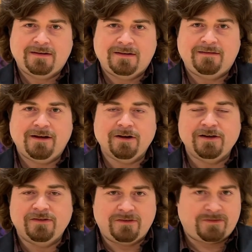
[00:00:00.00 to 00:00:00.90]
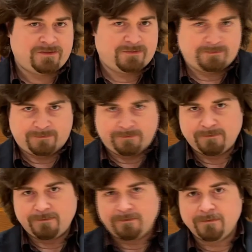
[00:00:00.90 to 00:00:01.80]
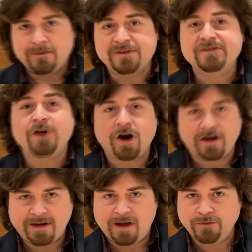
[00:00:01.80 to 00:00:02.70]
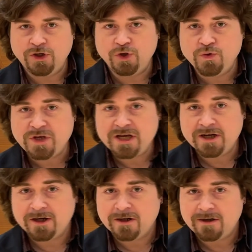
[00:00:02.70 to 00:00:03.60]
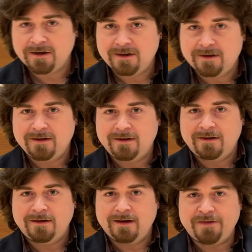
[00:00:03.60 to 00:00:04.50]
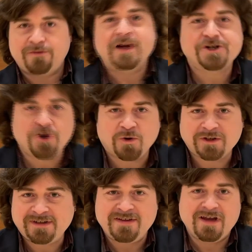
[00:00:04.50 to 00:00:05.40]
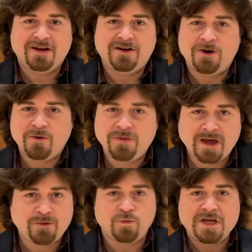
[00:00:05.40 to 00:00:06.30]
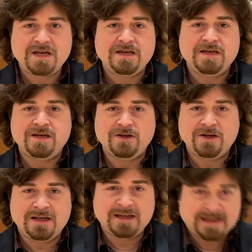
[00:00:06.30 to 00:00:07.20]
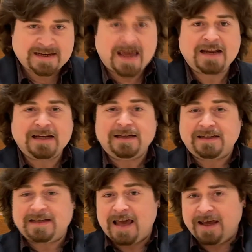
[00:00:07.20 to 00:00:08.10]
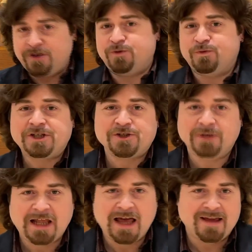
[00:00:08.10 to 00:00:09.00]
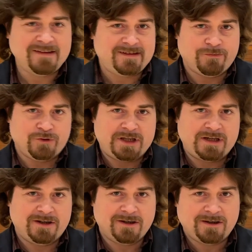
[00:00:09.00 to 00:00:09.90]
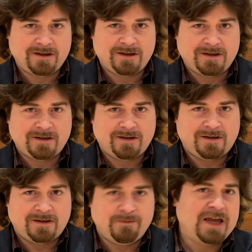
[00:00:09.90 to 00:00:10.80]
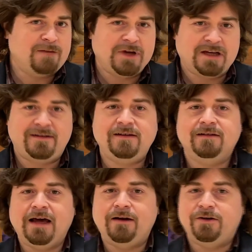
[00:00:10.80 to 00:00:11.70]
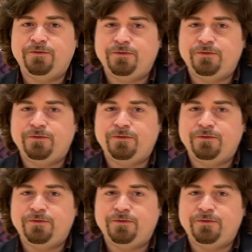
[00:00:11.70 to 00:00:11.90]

There is the start of a new year, a threshold into the unknown that we intend and ritualize every year, make a big deal out of.